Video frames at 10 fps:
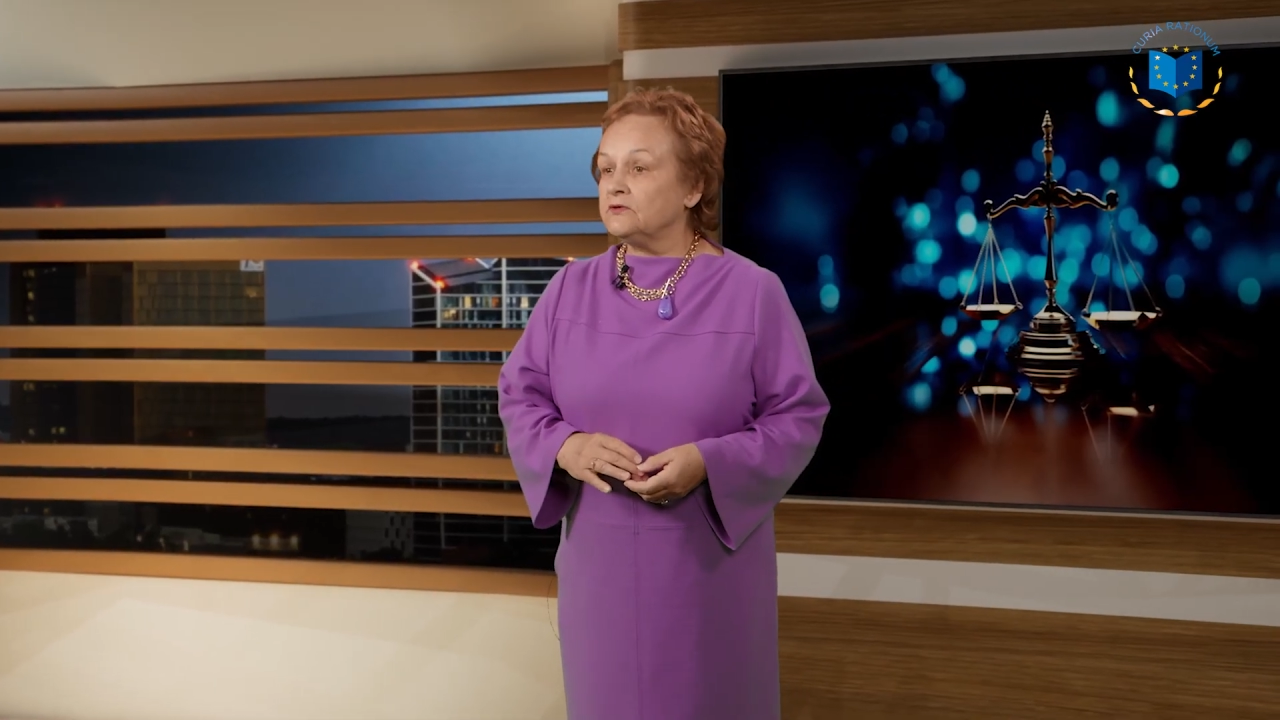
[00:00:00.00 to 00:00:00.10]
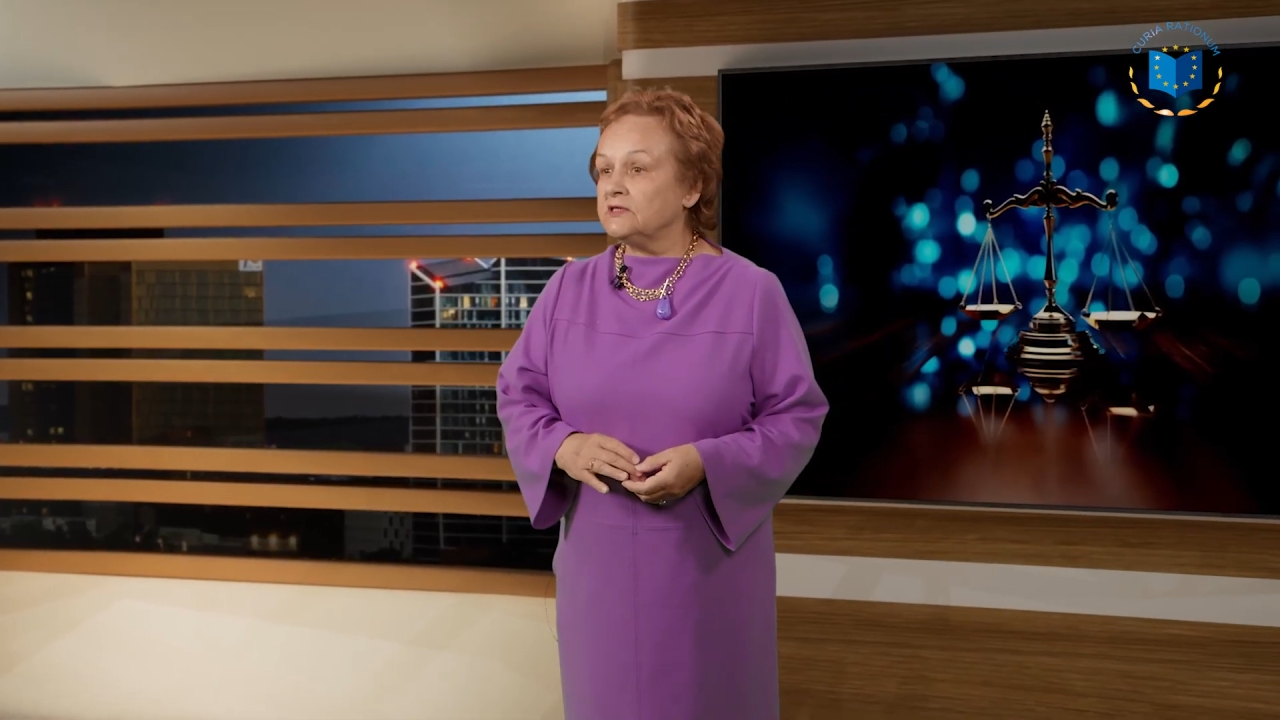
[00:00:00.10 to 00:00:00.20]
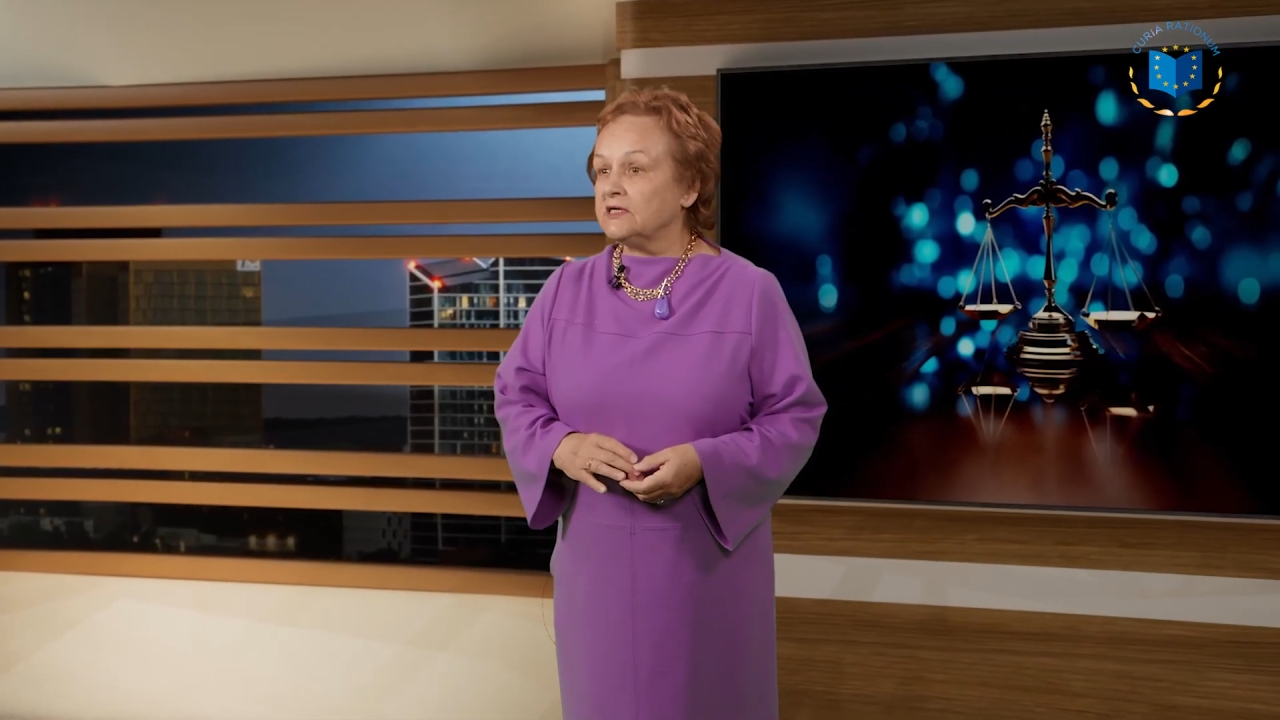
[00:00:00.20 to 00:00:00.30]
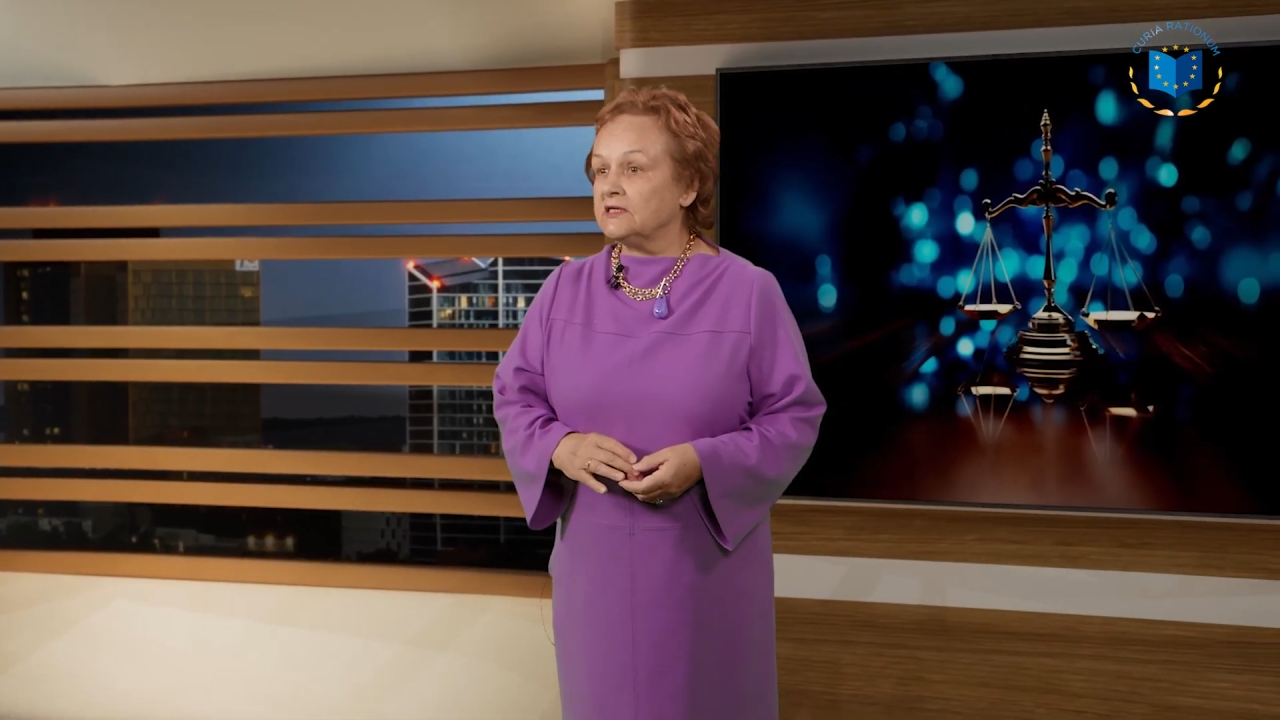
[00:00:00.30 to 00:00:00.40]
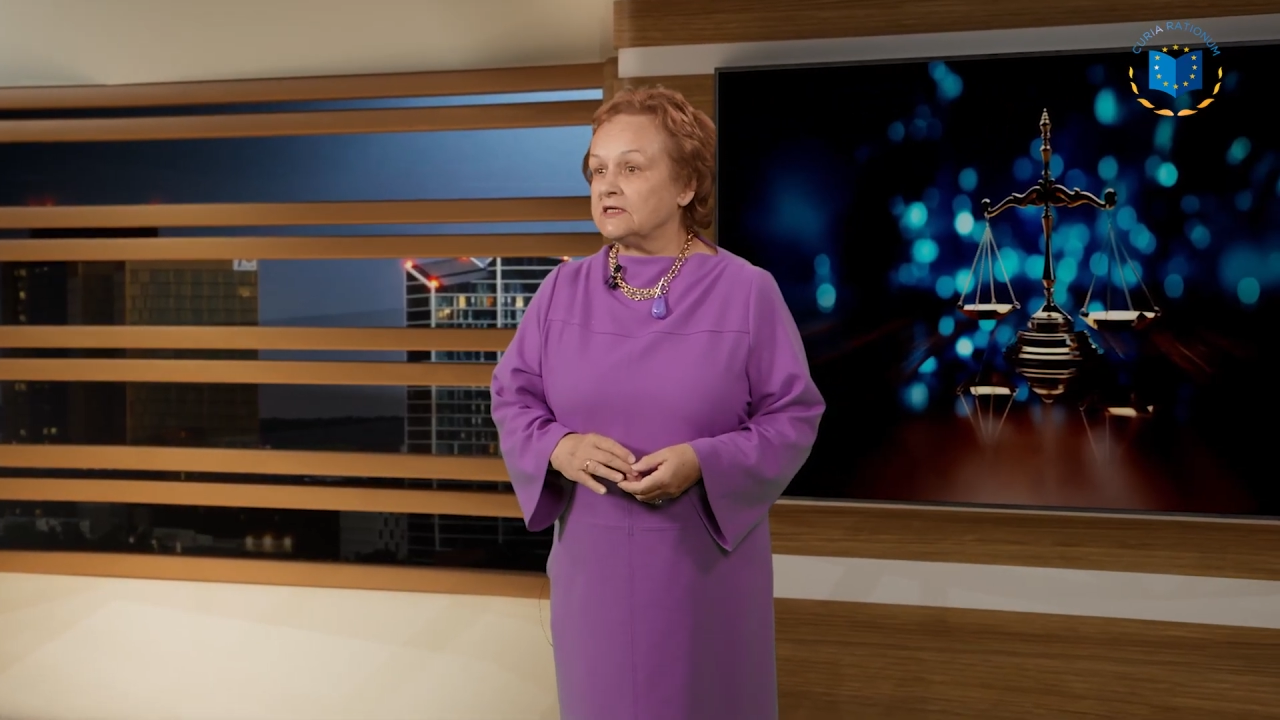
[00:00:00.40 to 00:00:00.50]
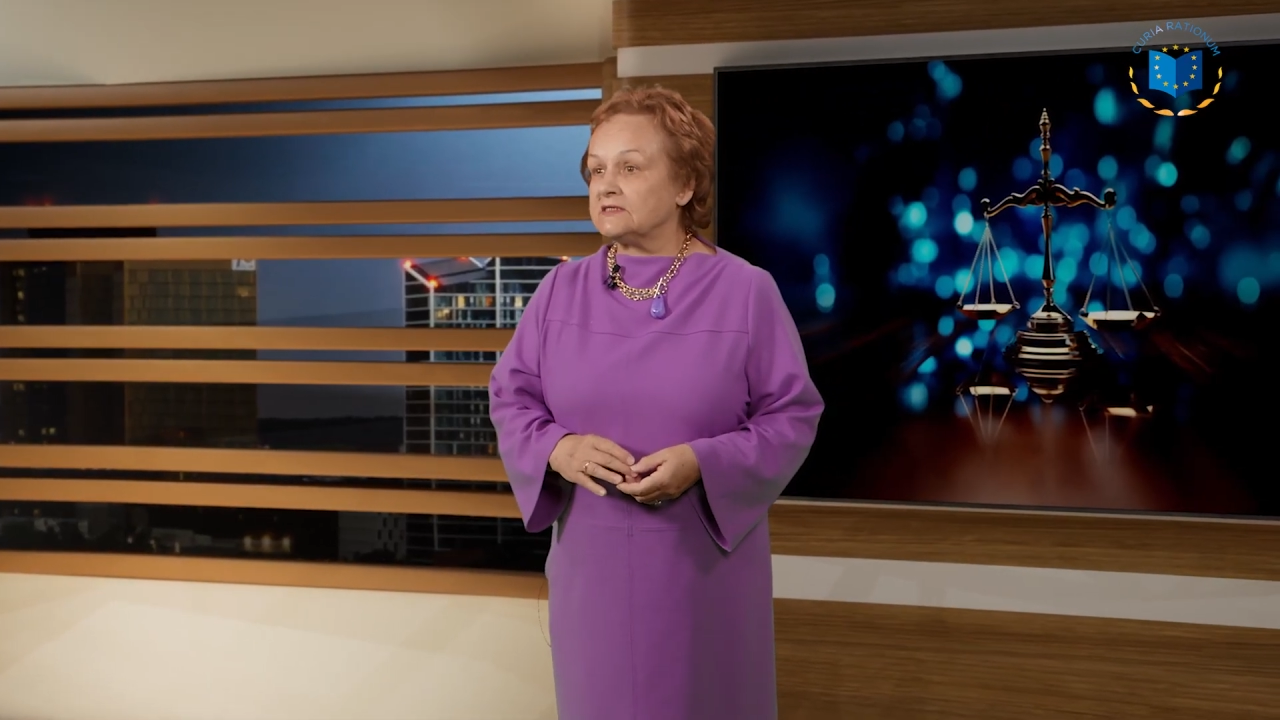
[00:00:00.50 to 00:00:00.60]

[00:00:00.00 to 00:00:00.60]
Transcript: Union